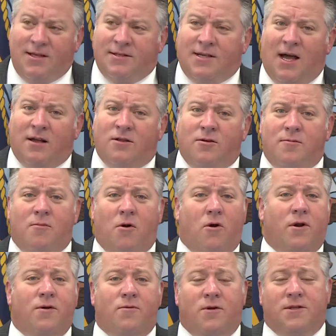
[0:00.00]
Dr.
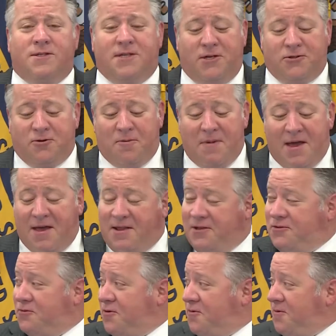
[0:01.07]
Lombardi runs Central Med.
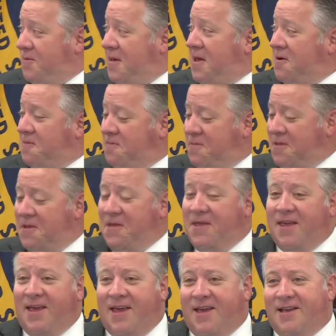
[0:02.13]
That's where we met him,
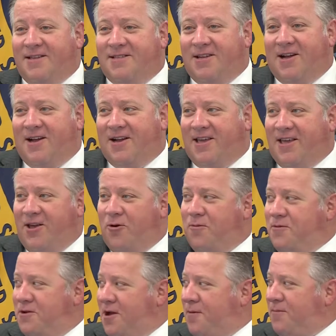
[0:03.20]
and he
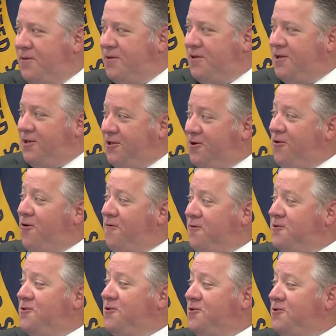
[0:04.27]
opened up a little over
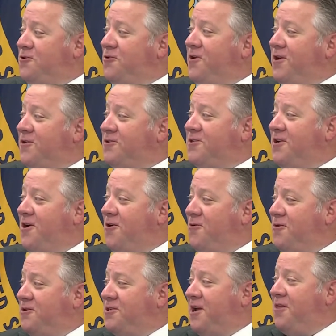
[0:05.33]
two years ago,
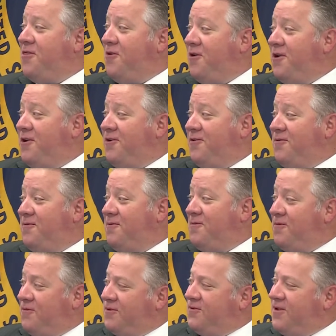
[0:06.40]
which I thought you
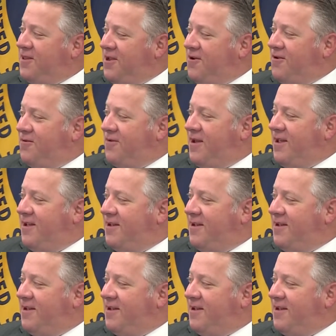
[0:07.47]
there, right?